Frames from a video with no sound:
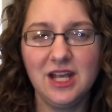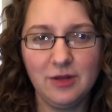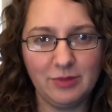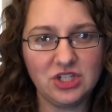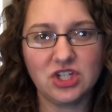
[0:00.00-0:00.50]

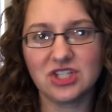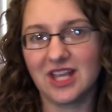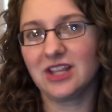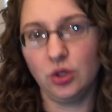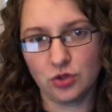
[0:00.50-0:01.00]
but just like
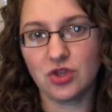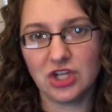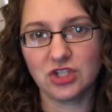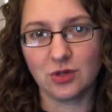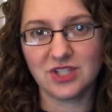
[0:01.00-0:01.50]
those are the
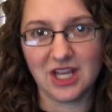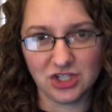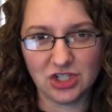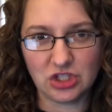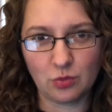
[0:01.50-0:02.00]

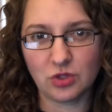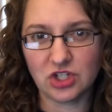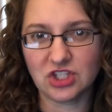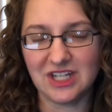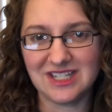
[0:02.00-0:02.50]
associations, and we're just
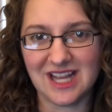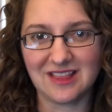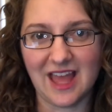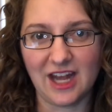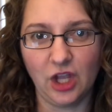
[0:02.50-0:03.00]
going to take
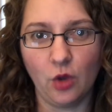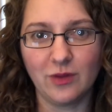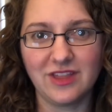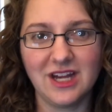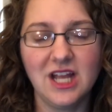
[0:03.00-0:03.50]
that and go with it.